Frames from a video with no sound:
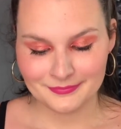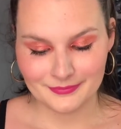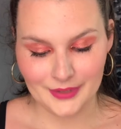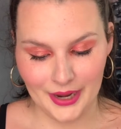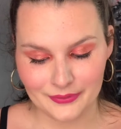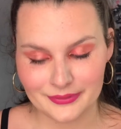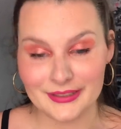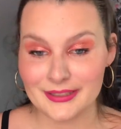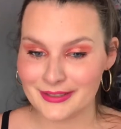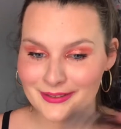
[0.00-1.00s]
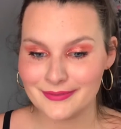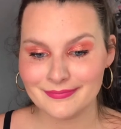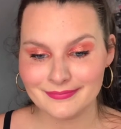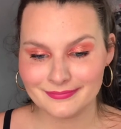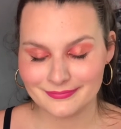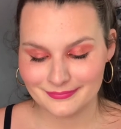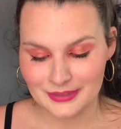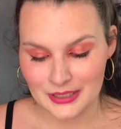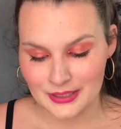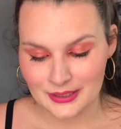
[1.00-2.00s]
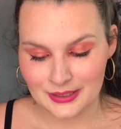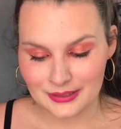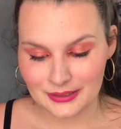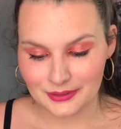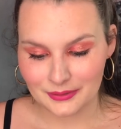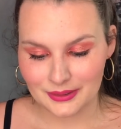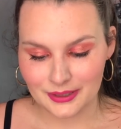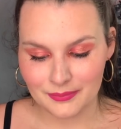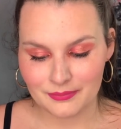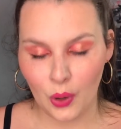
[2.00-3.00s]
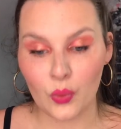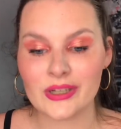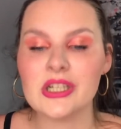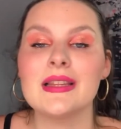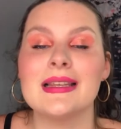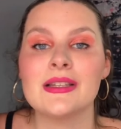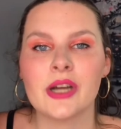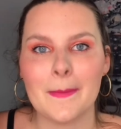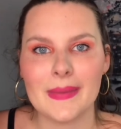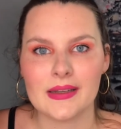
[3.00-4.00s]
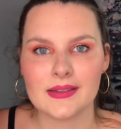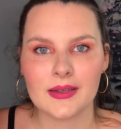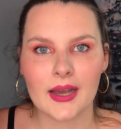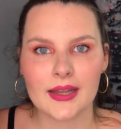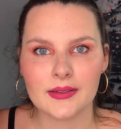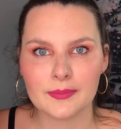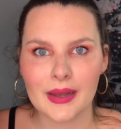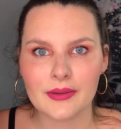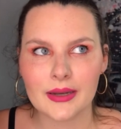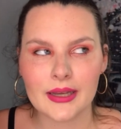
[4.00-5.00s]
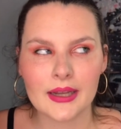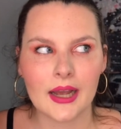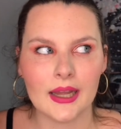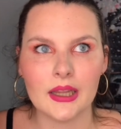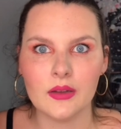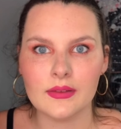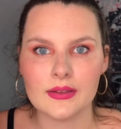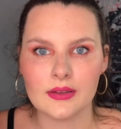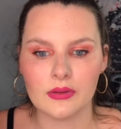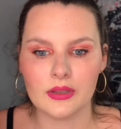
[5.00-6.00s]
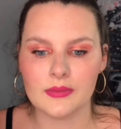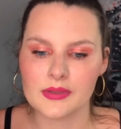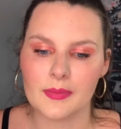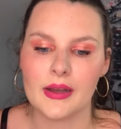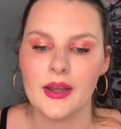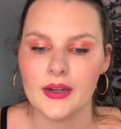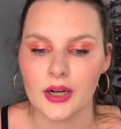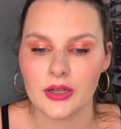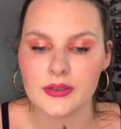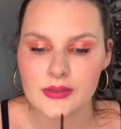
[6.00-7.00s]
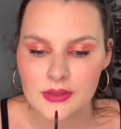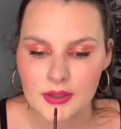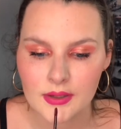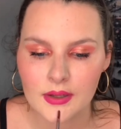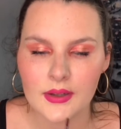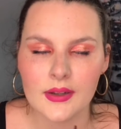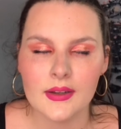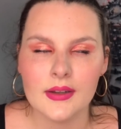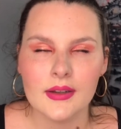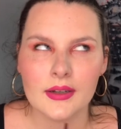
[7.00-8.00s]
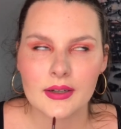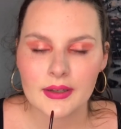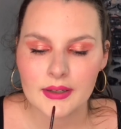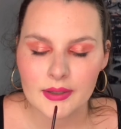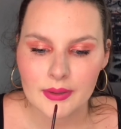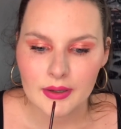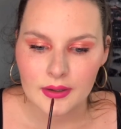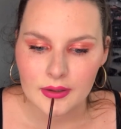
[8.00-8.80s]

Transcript: now for this liquid lip, which these are amazing, guys, by the way. I love these liquid lips by NARS. Okay, here we go.